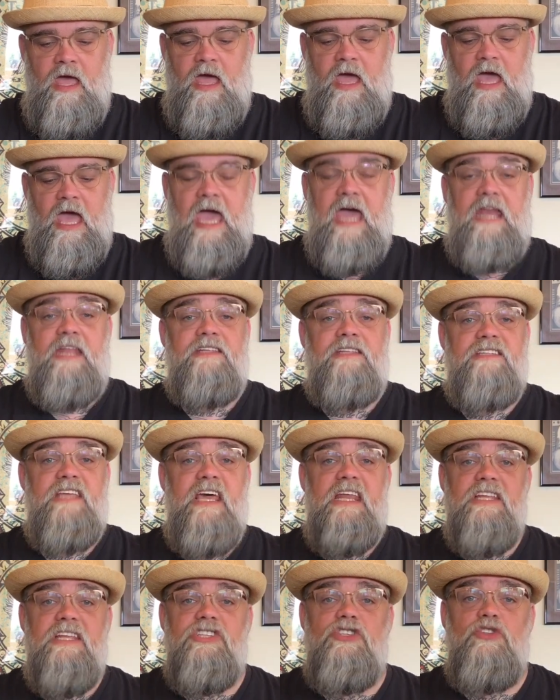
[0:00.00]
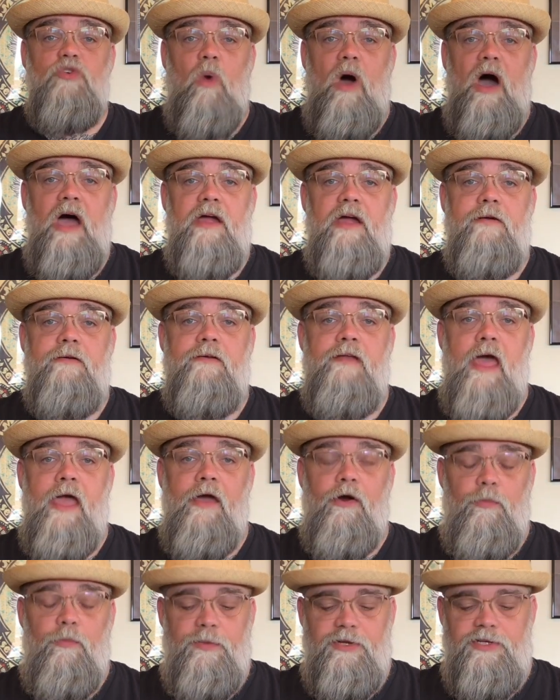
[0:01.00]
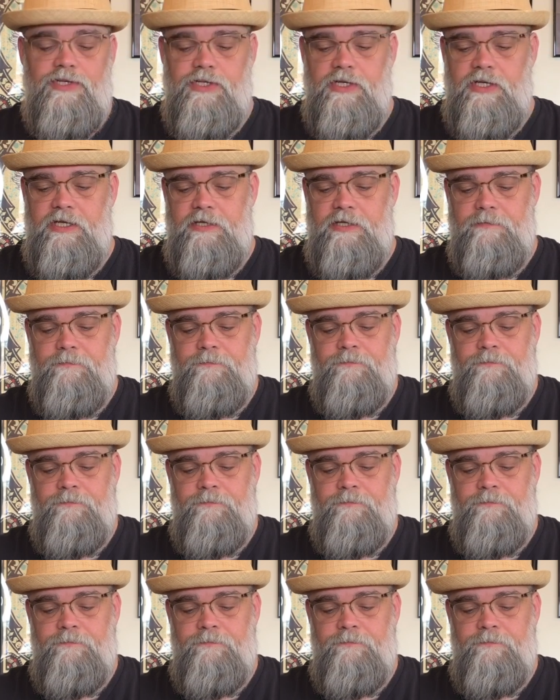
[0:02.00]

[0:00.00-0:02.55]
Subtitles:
had a Dennis Dwyer nail machine.